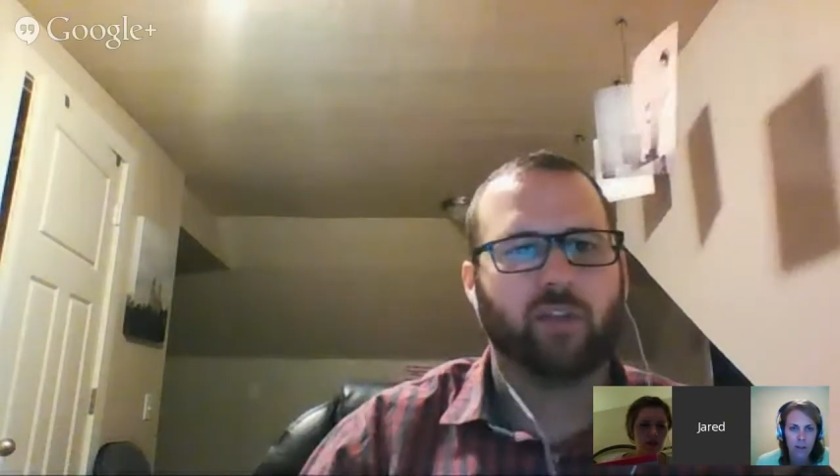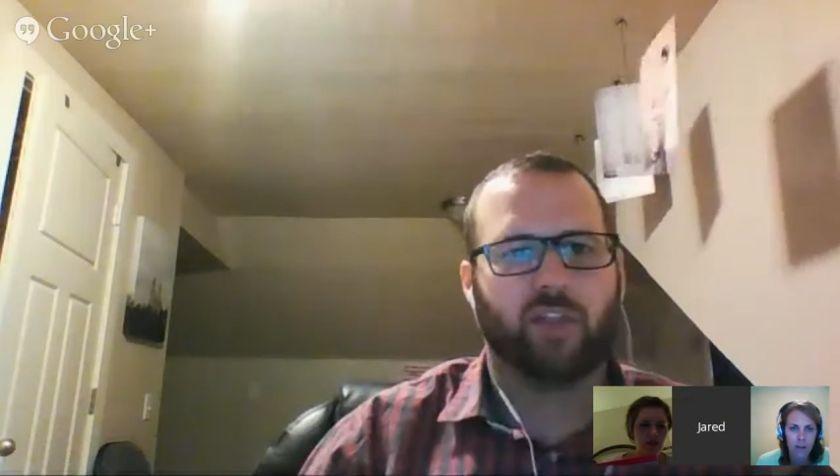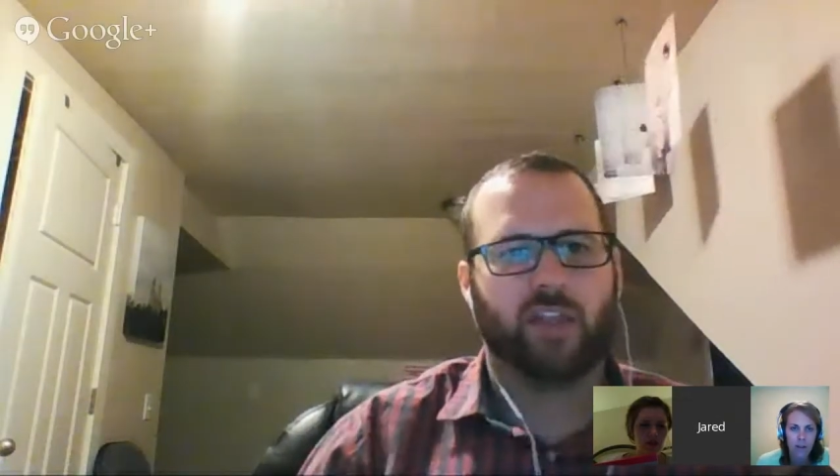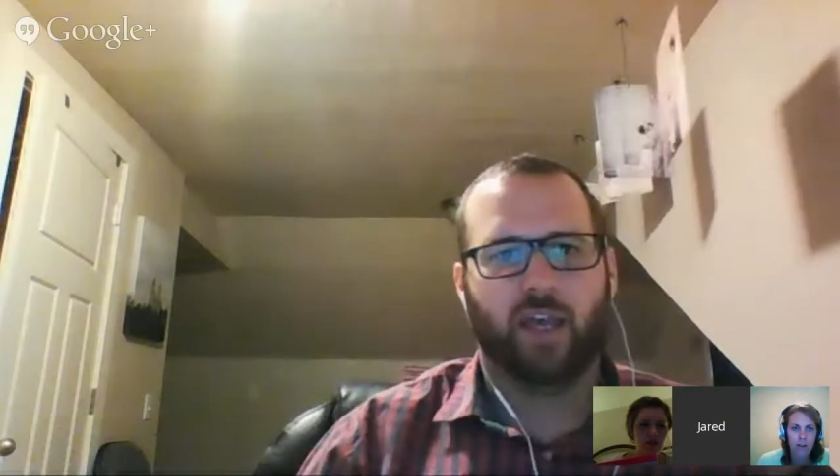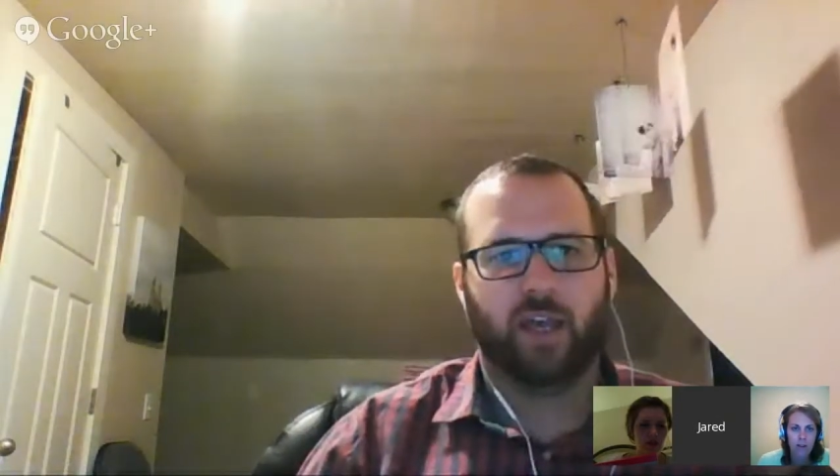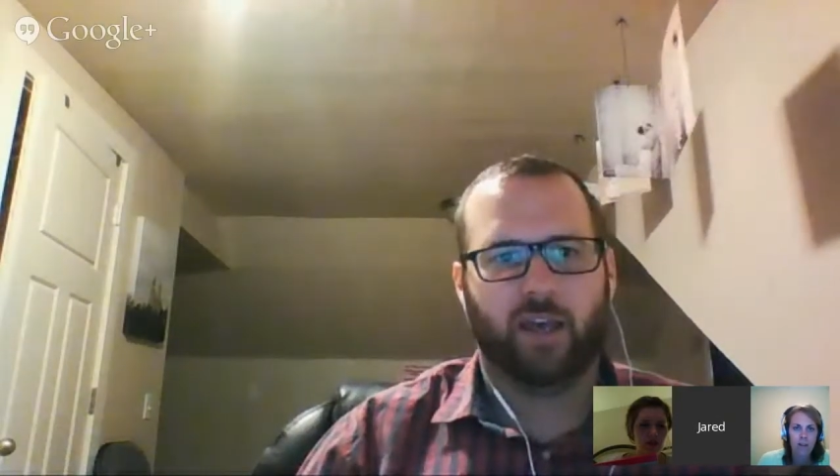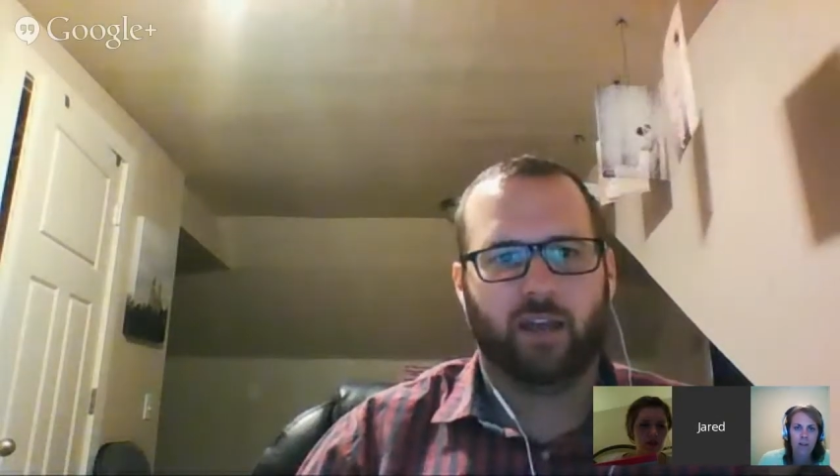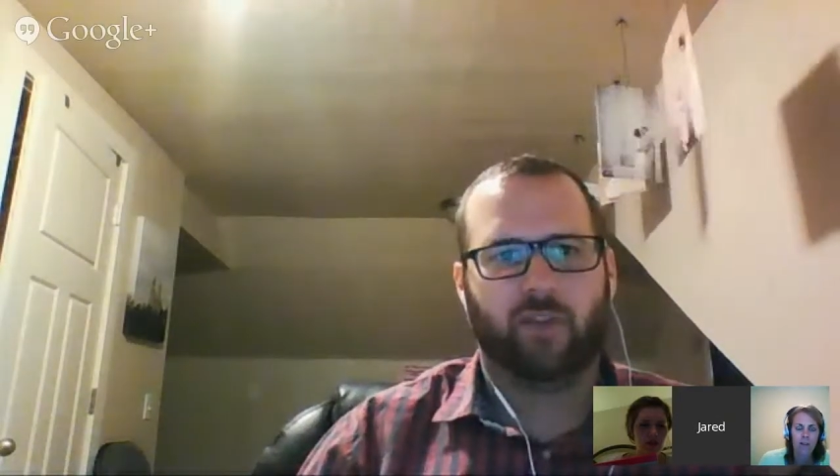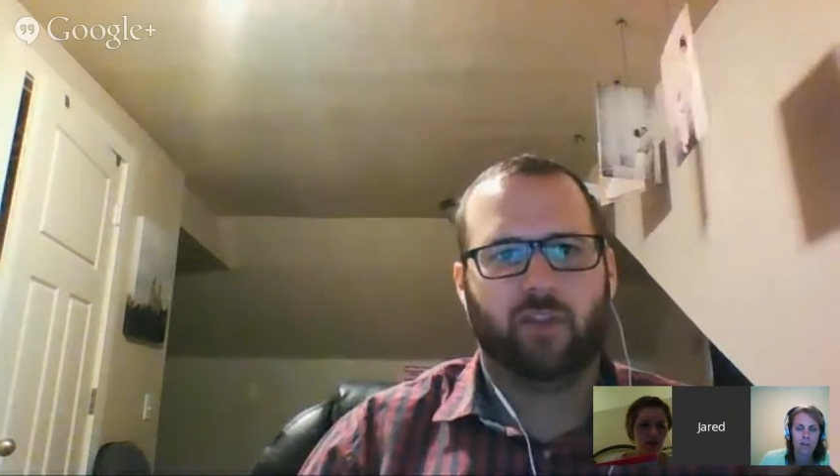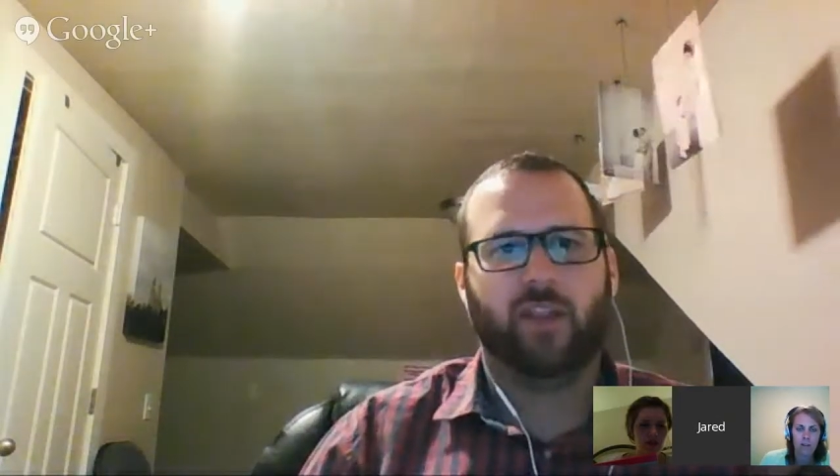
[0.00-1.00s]
then that's when you
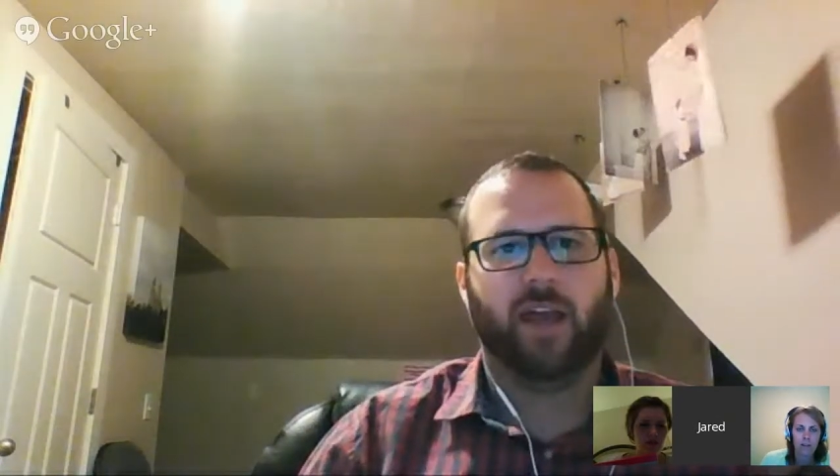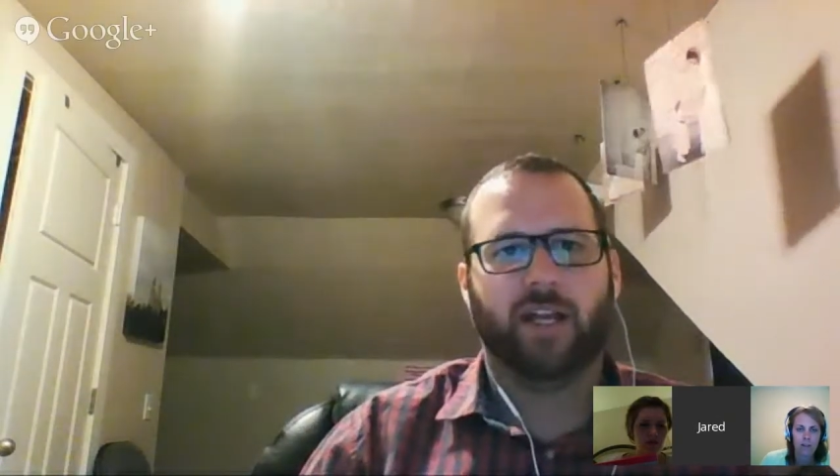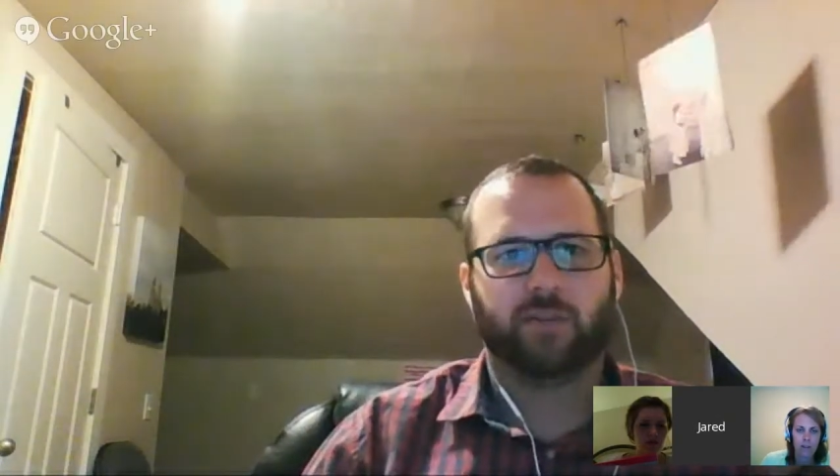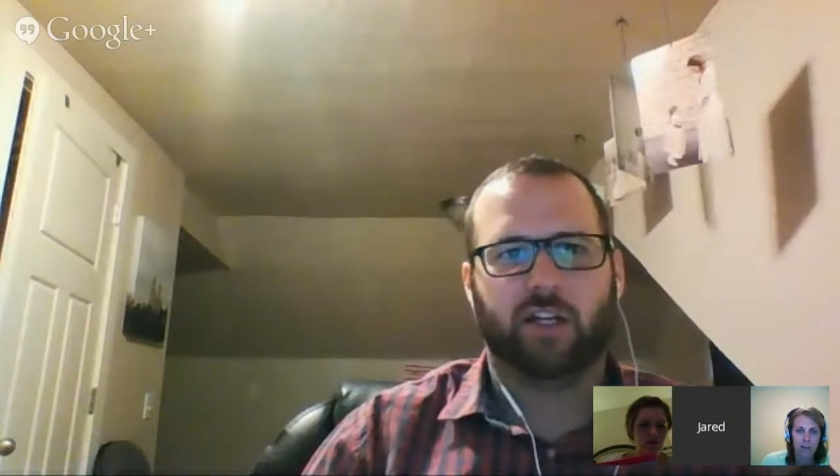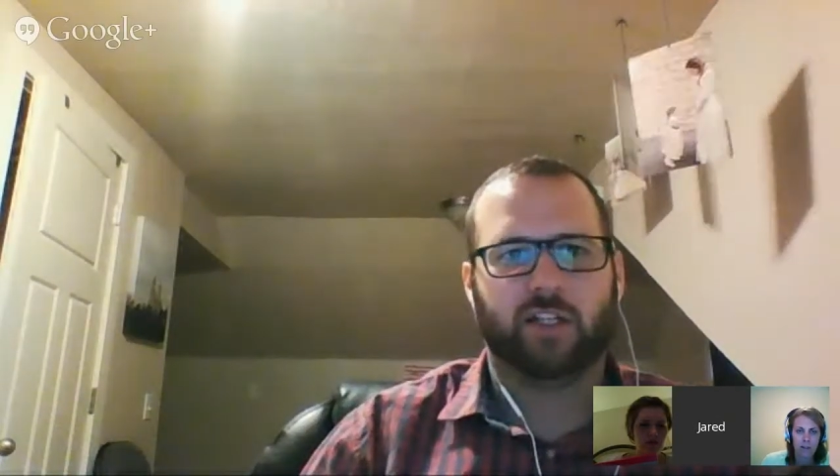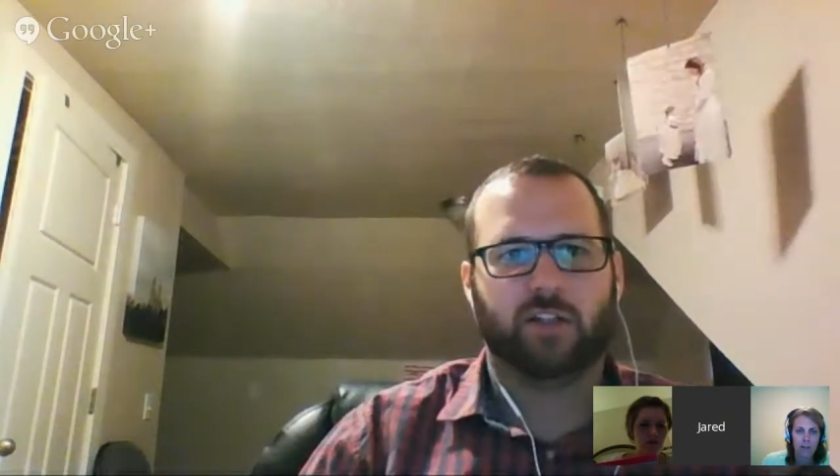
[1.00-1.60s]
need to do the n.